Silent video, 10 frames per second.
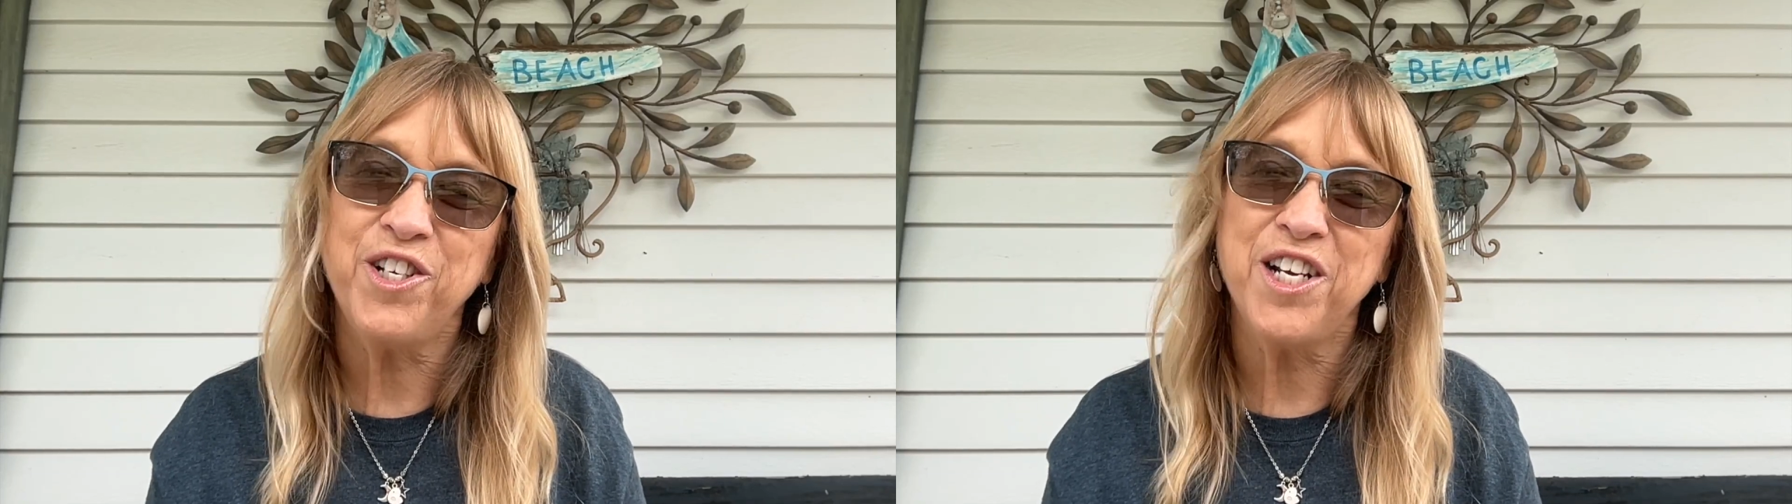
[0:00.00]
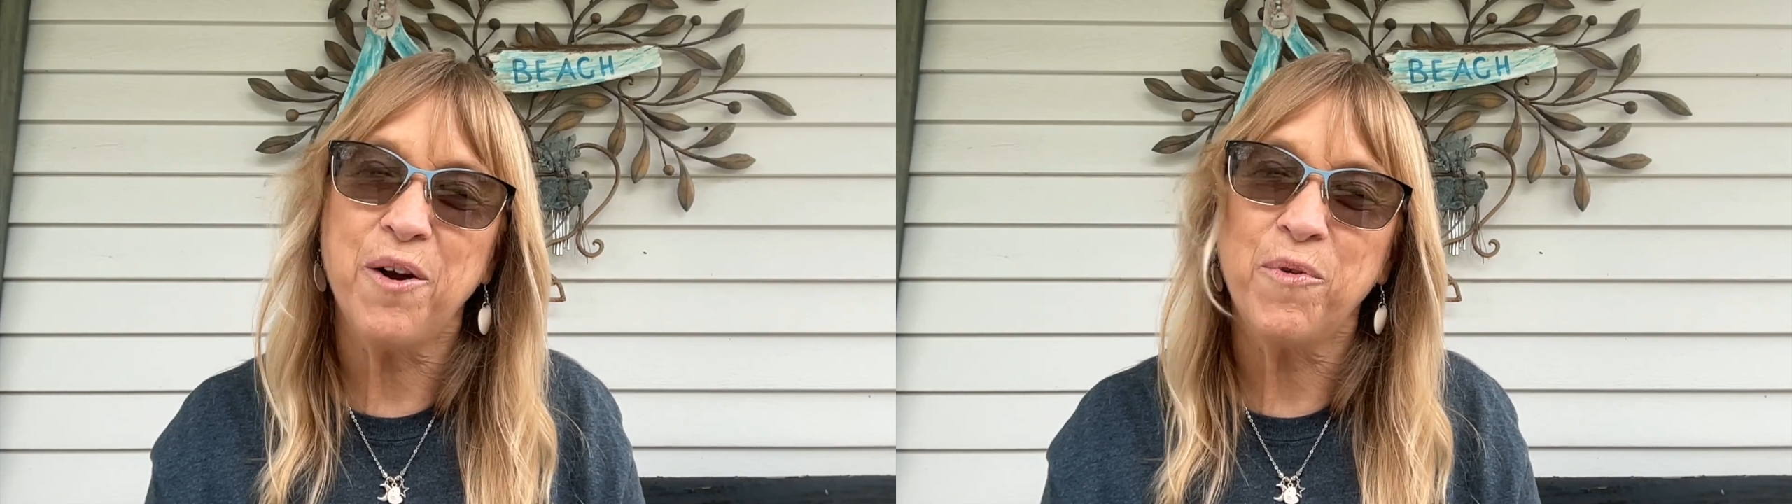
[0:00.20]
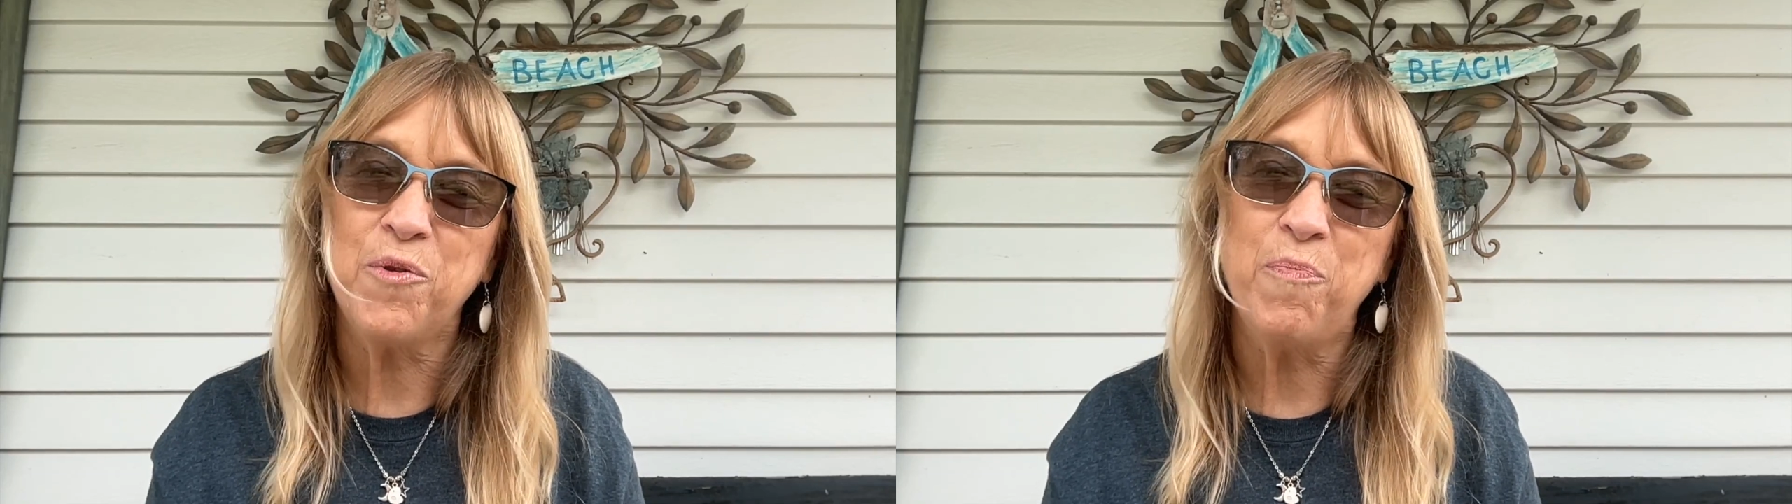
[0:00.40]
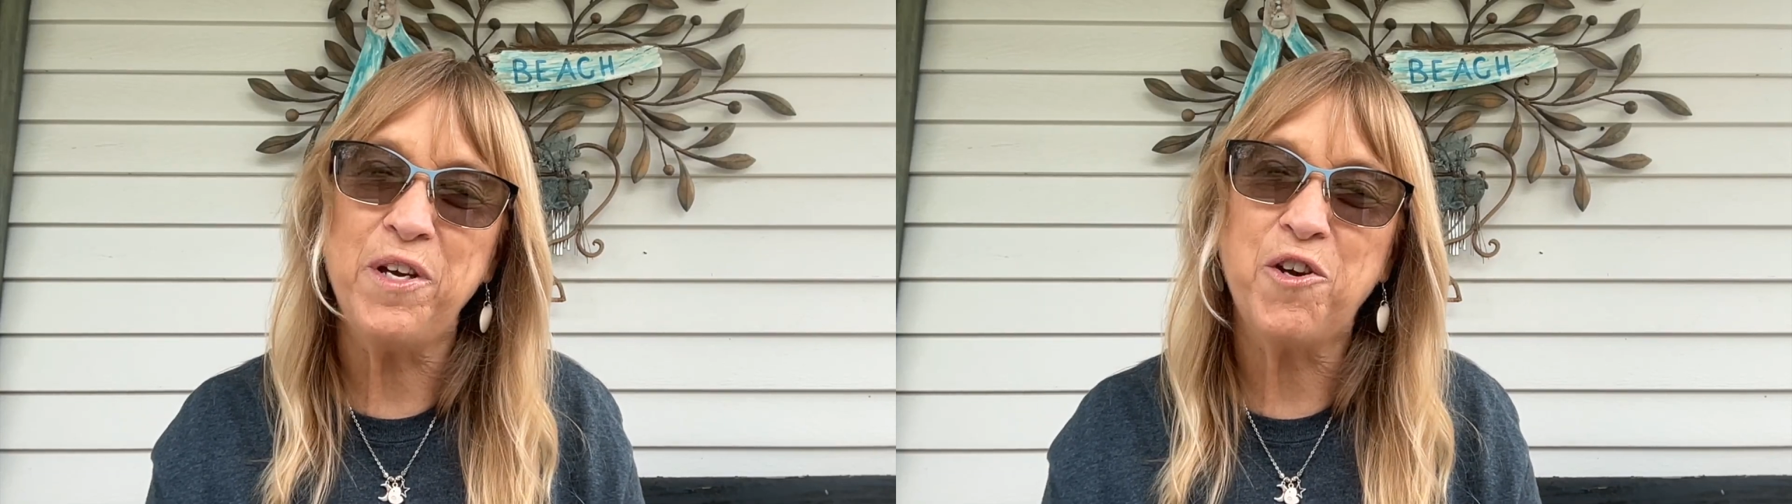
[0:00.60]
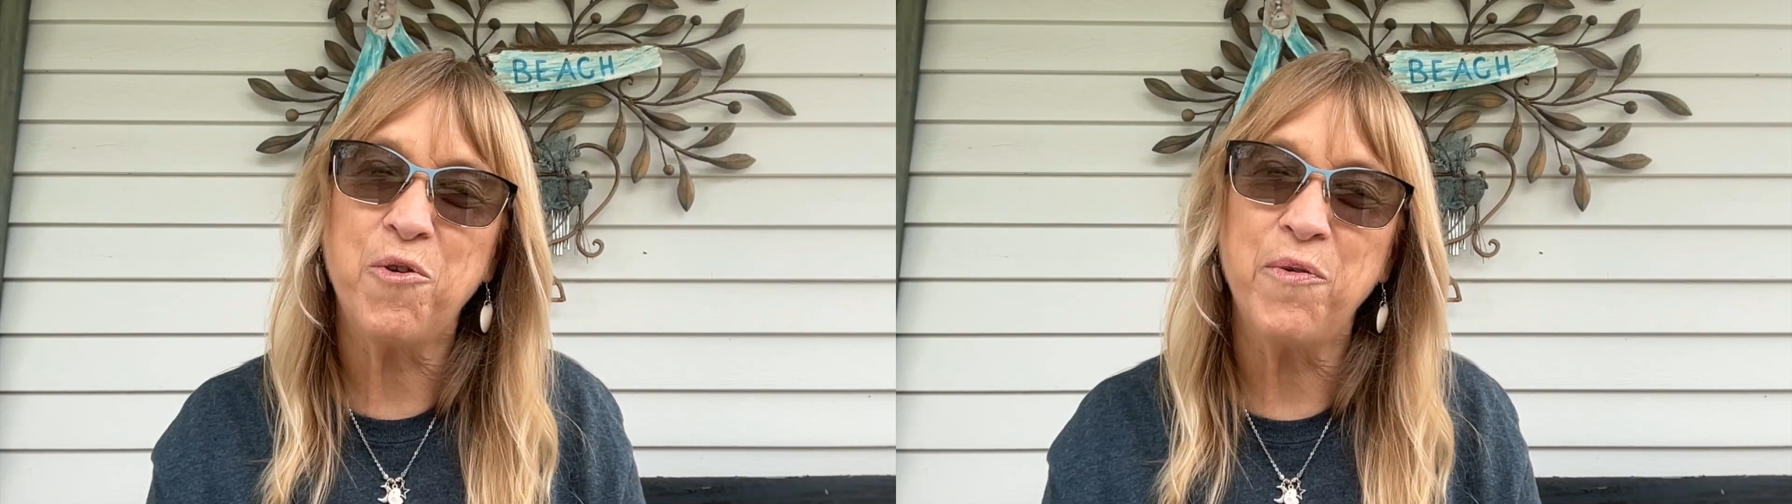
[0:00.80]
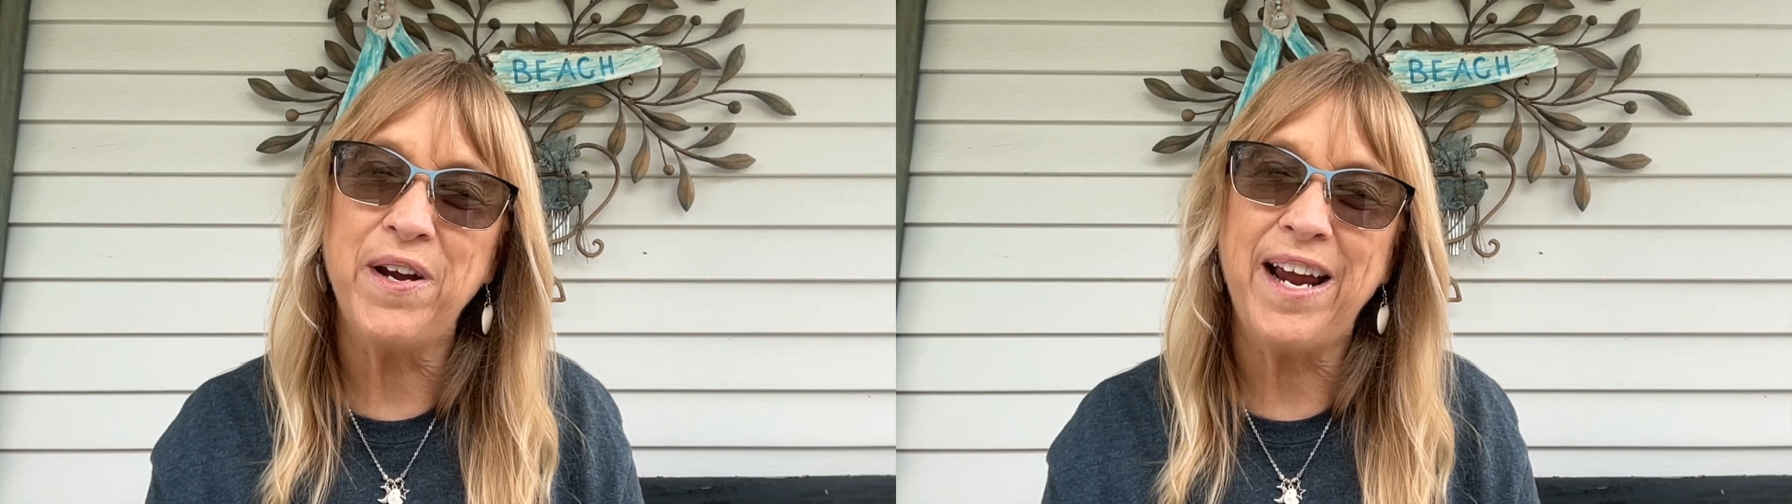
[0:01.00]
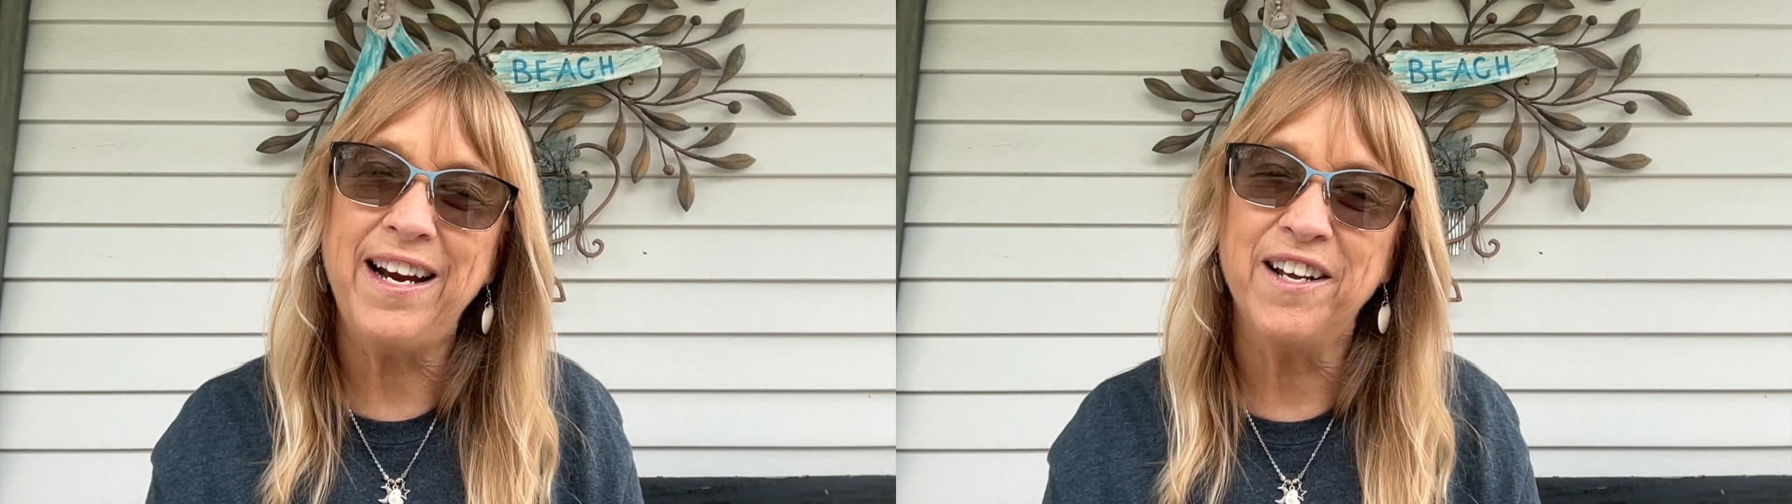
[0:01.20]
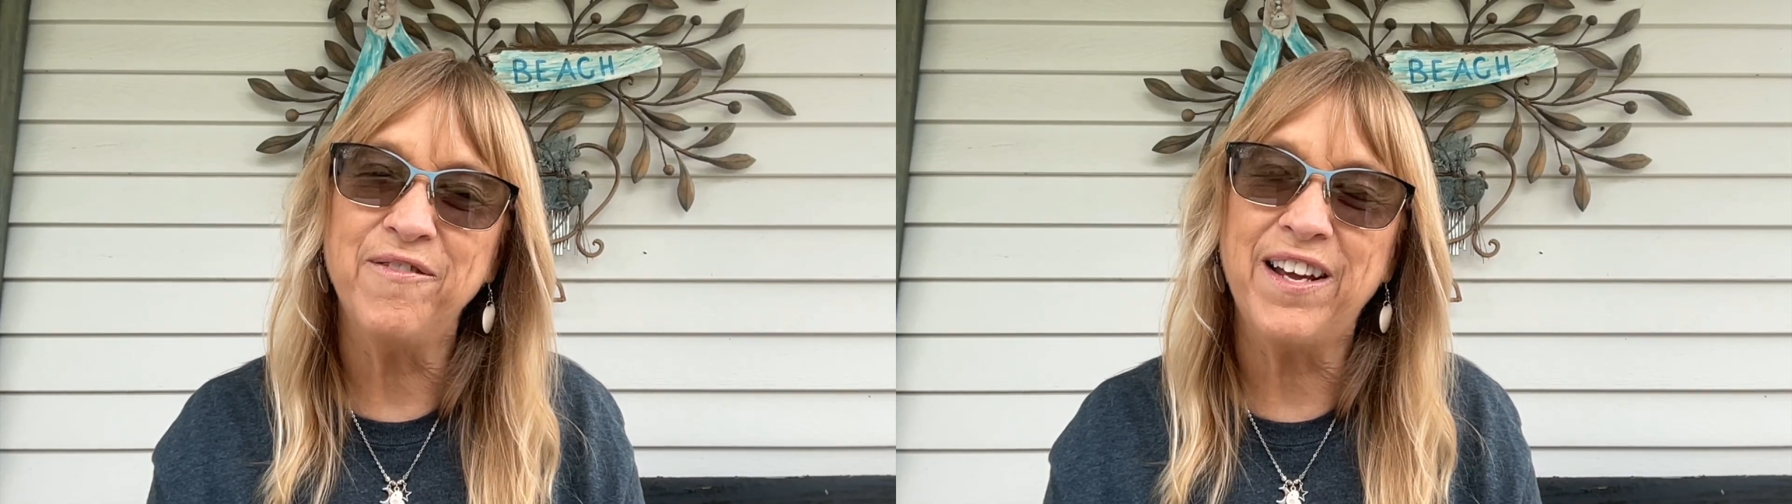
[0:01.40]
Jeanette with Be Creative,